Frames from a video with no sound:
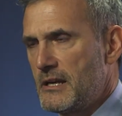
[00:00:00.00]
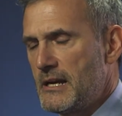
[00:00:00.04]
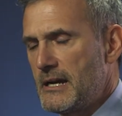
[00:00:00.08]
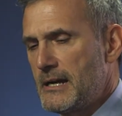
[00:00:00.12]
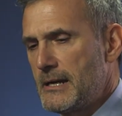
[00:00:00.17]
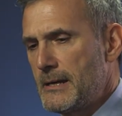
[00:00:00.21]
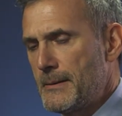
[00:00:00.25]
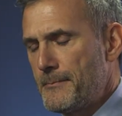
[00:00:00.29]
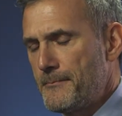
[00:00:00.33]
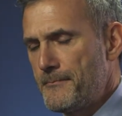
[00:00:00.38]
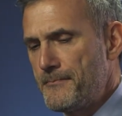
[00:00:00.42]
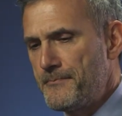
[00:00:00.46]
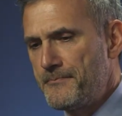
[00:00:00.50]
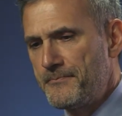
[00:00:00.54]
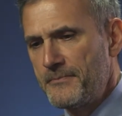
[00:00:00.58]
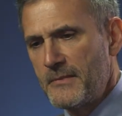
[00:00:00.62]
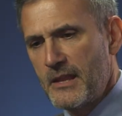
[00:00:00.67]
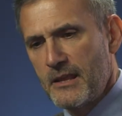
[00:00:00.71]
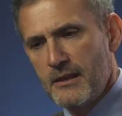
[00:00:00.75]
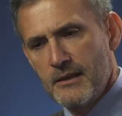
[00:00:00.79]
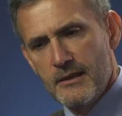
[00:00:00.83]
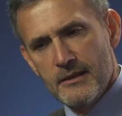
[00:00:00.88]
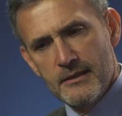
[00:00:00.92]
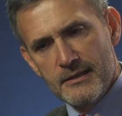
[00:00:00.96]
Um,
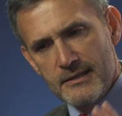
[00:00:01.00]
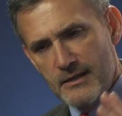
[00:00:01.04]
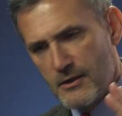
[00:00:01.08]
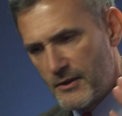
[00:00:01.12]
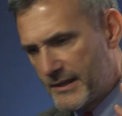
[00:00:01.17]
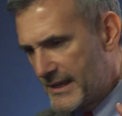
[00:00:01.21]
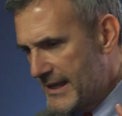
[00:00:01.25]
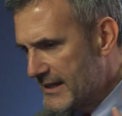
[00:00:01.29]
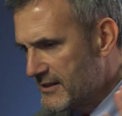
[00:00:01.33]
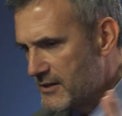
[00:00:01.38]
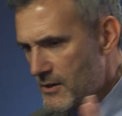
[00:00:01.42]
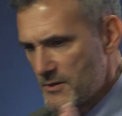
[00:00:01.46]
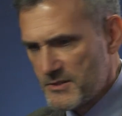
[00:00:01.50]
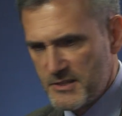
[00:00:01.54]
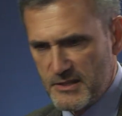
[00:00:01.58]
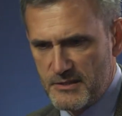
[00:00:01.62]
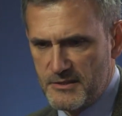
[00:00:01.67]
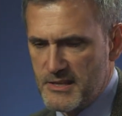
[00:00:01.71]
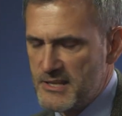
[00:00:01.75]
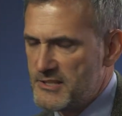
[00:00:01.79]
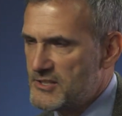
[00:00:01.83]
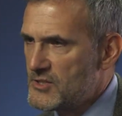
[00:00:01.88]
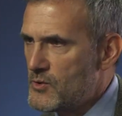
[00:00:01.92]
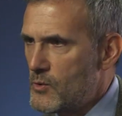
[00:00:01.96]
you know, kid goes in
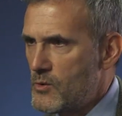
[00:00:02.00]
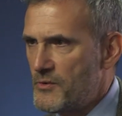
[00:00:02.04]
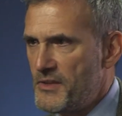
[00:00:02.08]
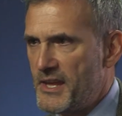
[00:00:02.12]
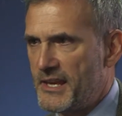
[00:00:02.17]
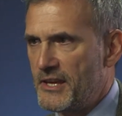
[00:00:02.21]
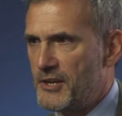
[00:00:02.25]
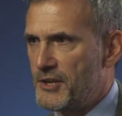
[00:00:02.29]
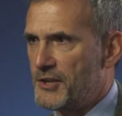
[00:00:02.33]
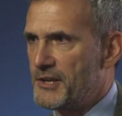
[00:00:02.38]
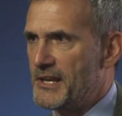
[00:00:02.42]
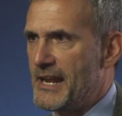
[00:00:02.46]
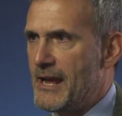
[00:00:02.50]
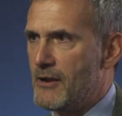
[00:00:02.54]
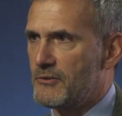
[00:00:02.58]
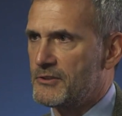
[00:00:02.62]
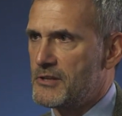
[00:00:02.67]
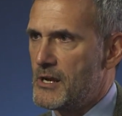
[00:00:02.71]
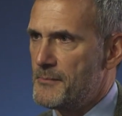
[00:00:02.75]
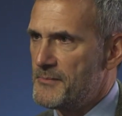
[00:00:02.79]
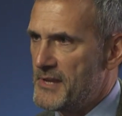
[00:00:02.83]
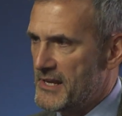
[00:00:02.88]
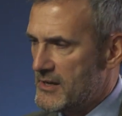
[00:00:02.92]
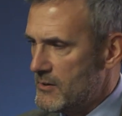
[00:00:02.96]
this door, they get a good
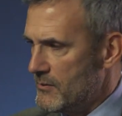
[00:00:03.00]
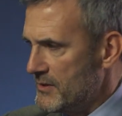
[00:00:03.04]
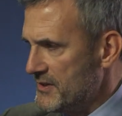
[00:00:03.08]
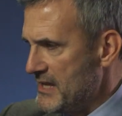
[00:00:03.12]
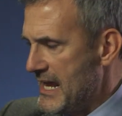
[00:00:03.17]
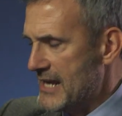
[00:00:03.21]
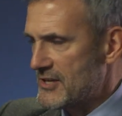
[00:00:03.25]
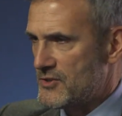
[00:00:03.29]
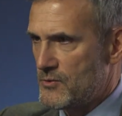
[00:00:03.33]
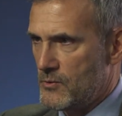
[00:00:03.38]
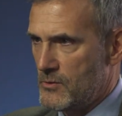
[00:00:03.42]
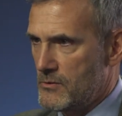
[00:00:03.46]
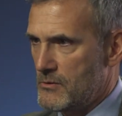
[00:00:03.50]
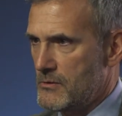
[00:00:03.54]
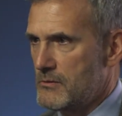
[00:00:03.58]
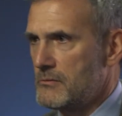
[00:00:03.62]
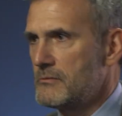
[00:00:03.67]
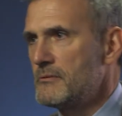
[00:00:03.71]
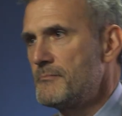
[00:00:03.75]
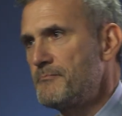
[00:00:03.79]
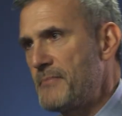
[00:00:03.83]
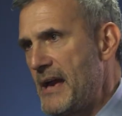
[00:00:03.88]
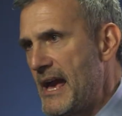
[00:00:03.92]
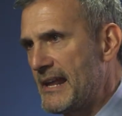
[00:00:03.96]
outcome. They go in that door,
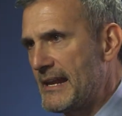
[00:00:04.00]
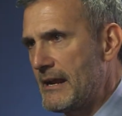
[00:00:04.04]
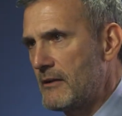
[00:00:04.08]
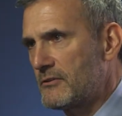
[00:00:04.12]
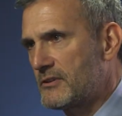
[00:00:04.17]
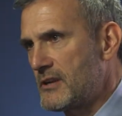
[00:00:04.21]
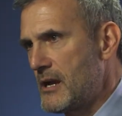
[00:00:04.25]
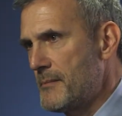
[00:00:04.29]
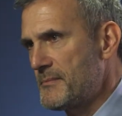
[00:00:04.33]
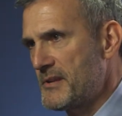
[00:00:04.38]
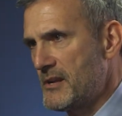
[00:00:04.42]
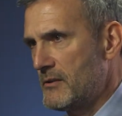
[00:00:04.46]
bad outcome.